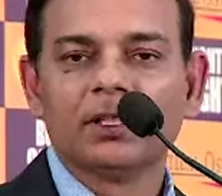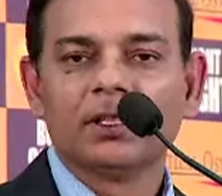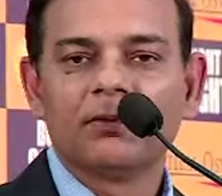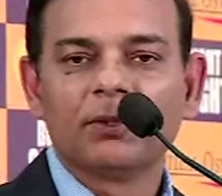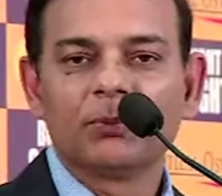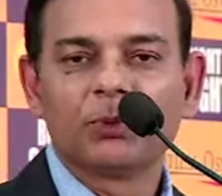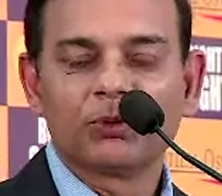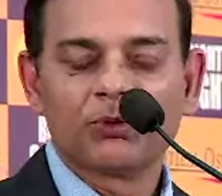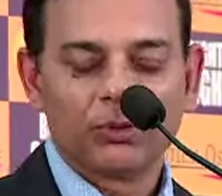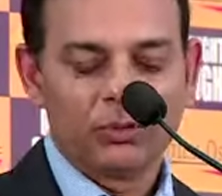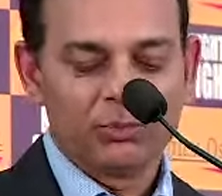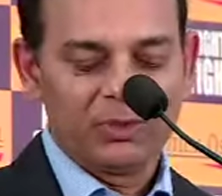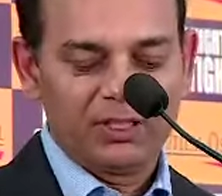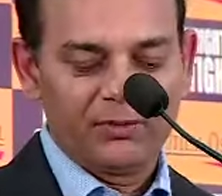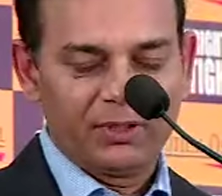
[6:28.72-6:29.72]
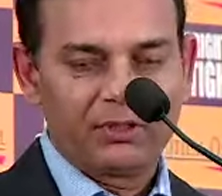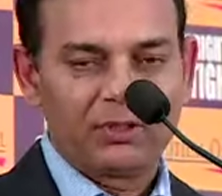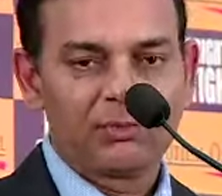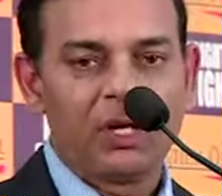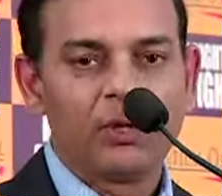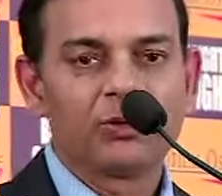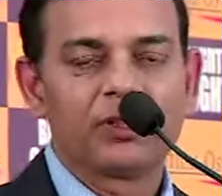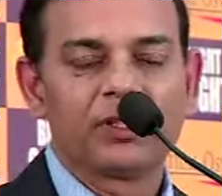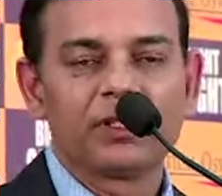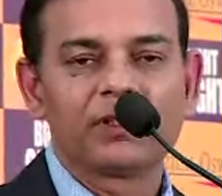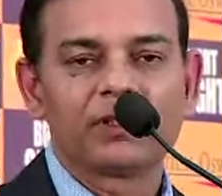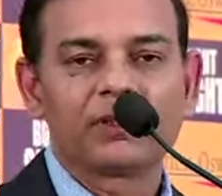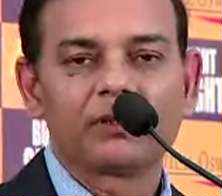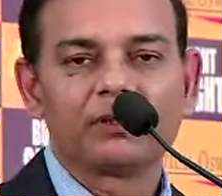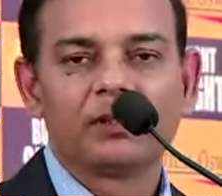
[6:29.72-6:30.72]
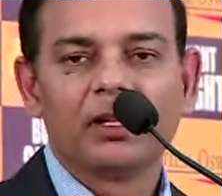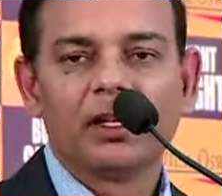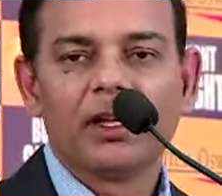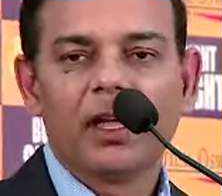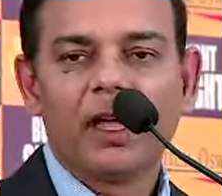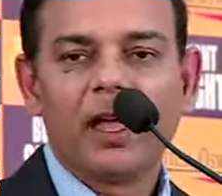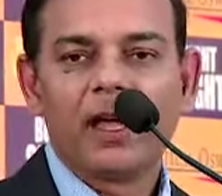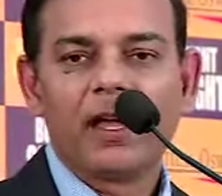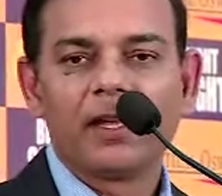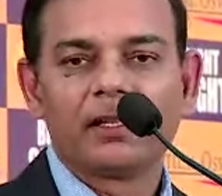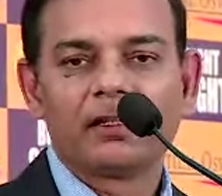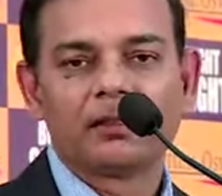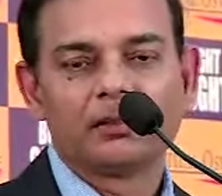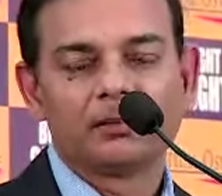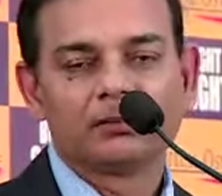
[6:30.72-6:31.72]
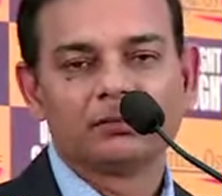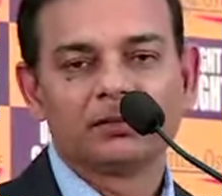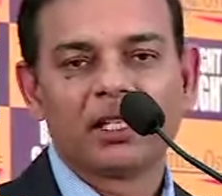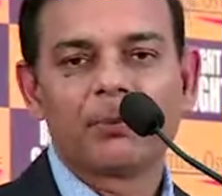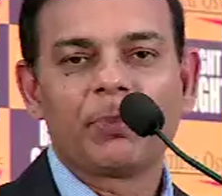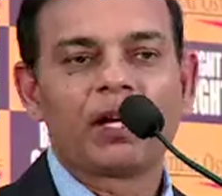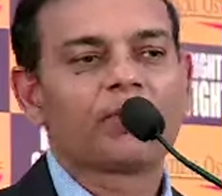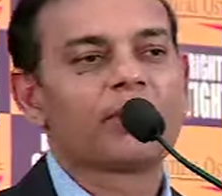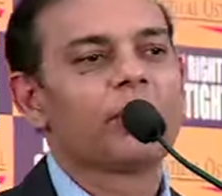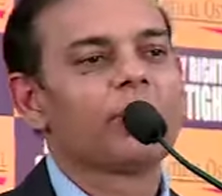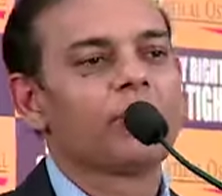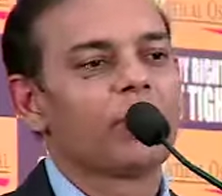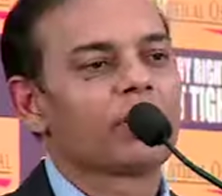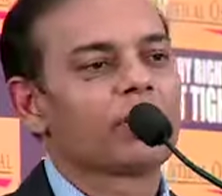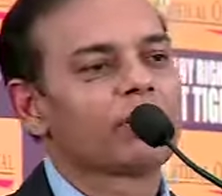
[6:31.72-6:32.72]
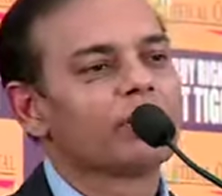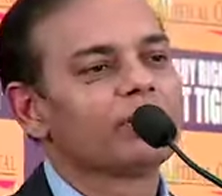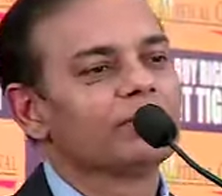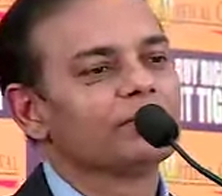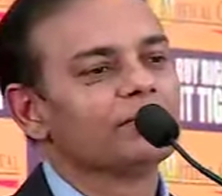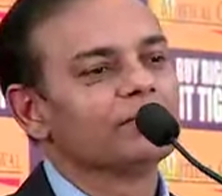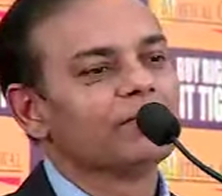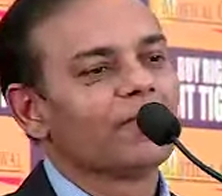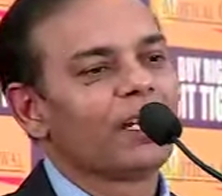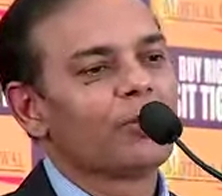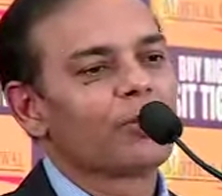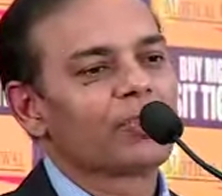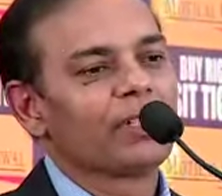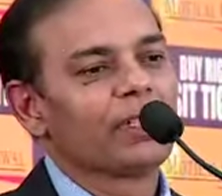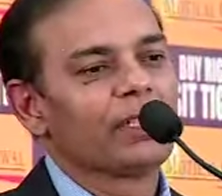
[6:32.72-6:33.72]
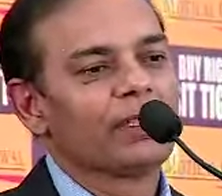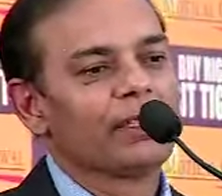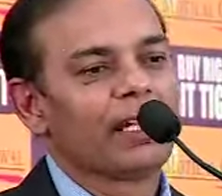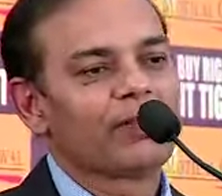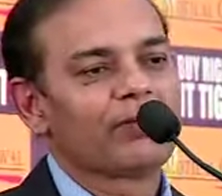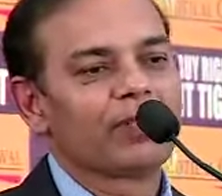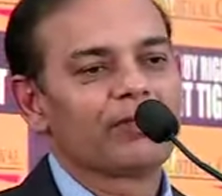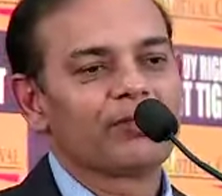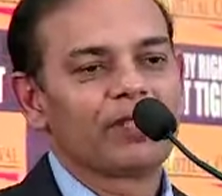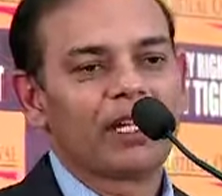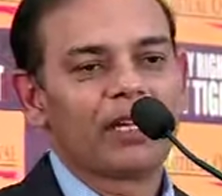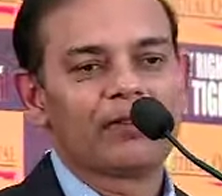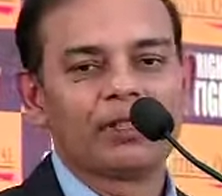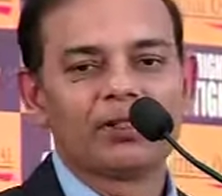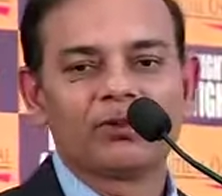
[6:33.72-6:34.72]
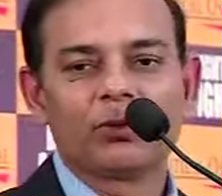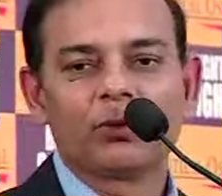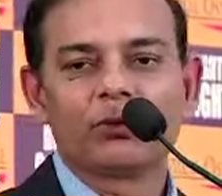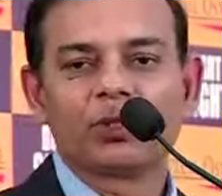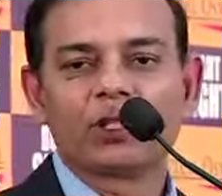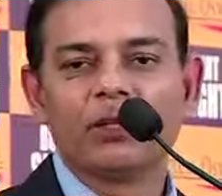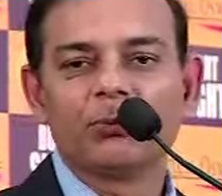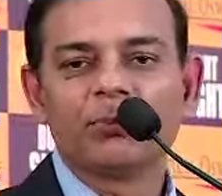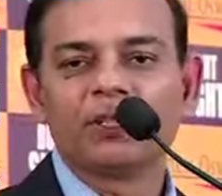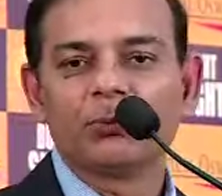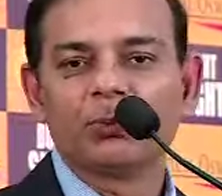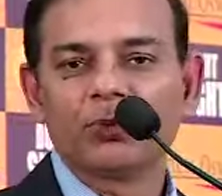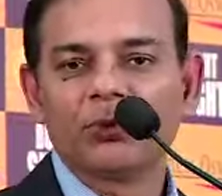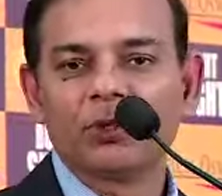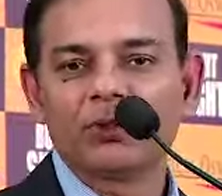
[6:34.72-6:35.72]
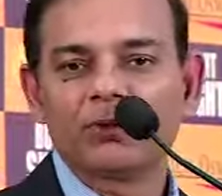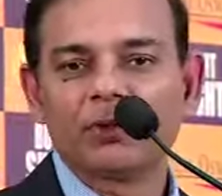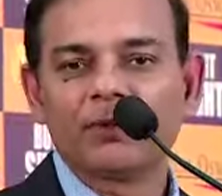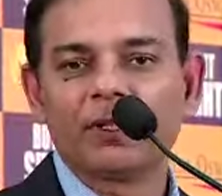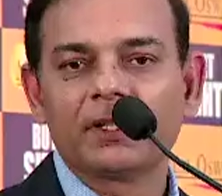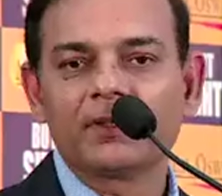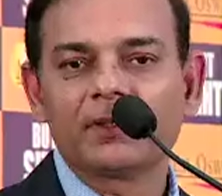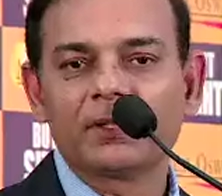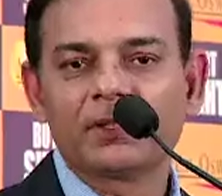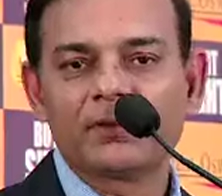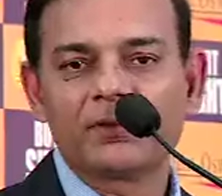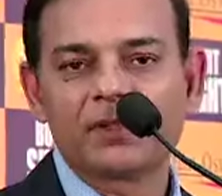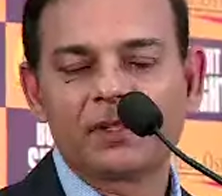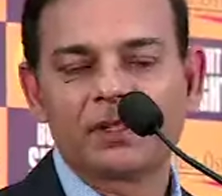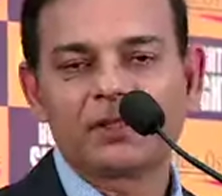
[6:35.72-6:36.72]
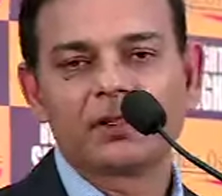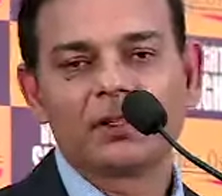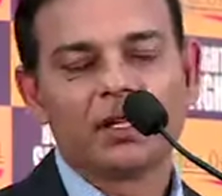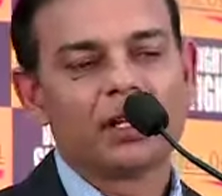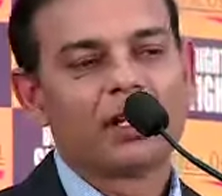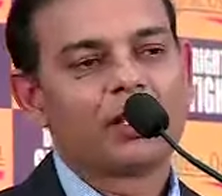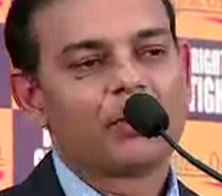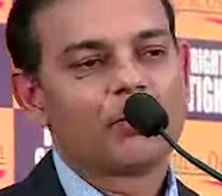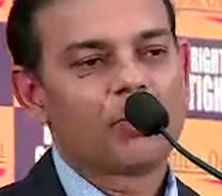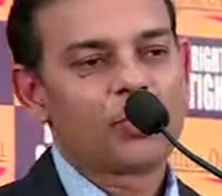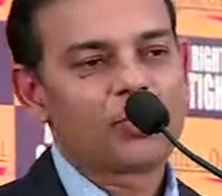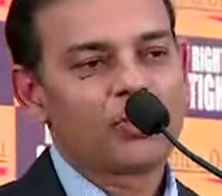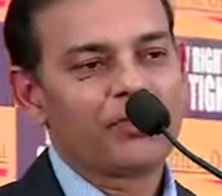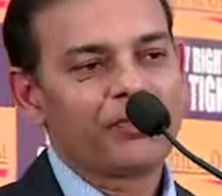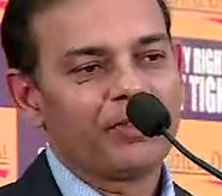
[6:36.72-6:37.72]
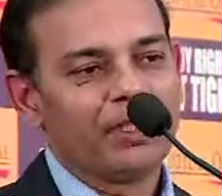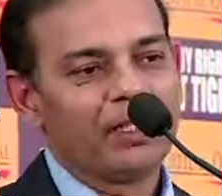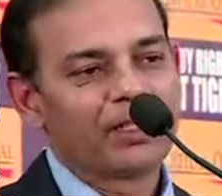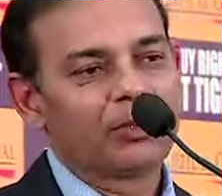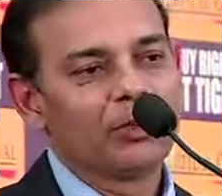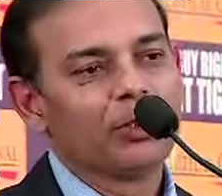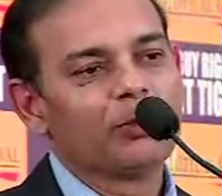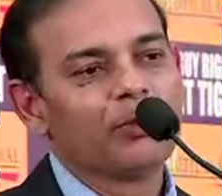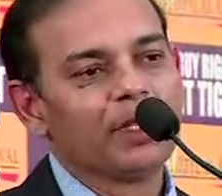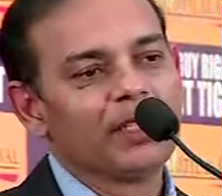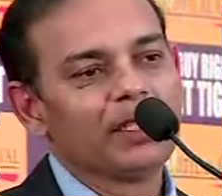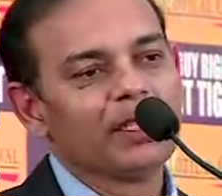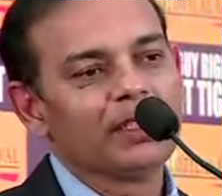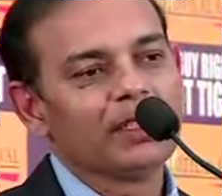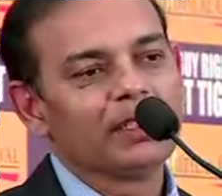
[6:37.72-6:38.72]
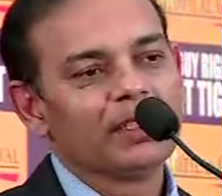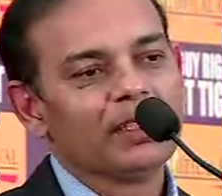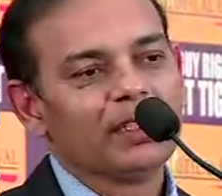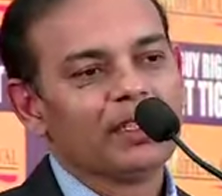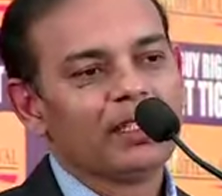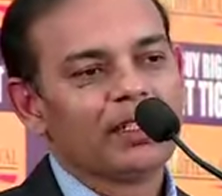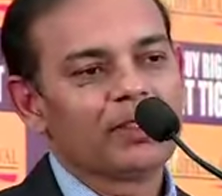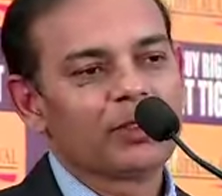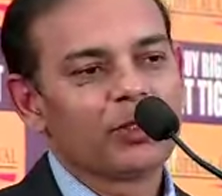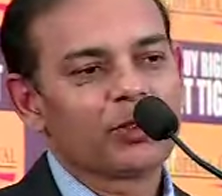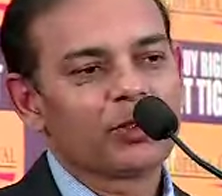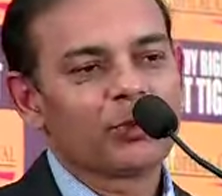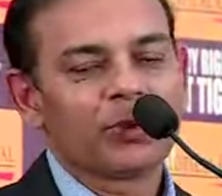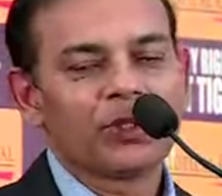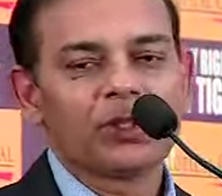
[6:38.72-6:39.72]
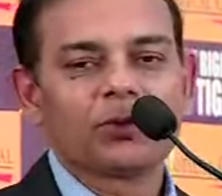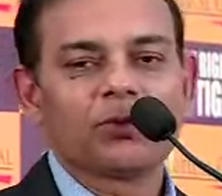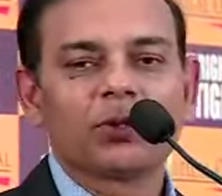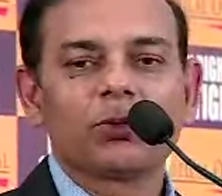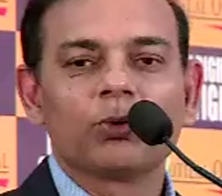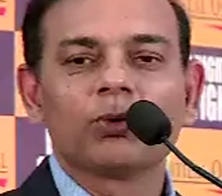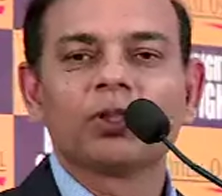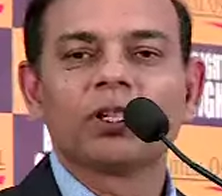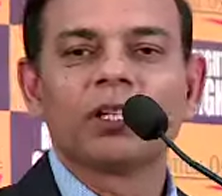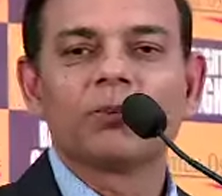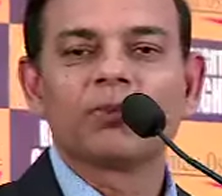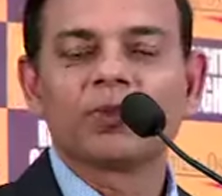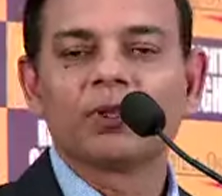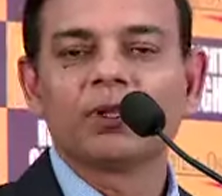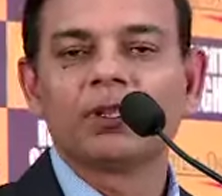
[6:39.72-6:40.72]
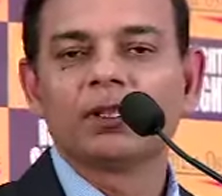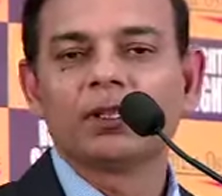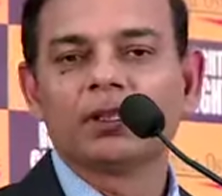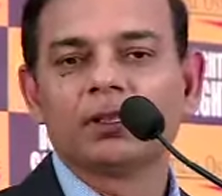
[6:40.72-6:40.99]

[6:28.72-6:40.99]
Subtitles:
we put our own money where our mouth is. And apart from what I would say net worth we have in our own company, Motilal Oswal Financial Services, most of our own money is also put into our own AMC